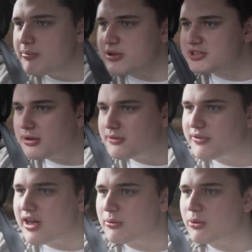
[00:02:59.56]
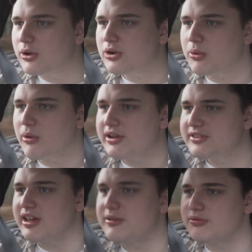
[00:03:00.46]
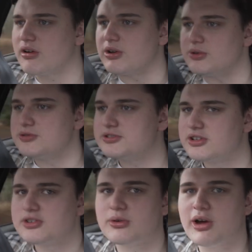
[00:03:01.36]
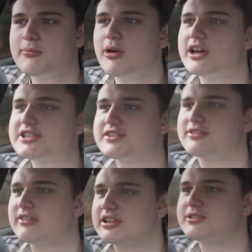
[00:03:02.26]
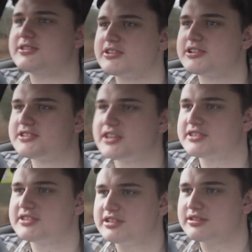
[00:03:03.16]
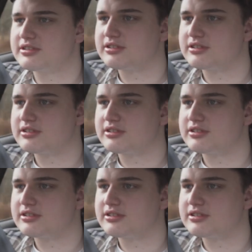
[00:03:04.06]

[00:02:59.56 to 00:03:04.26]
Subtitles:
But to be fair, we're on quite a safe road, so I might actually see if I can do 0 to 60.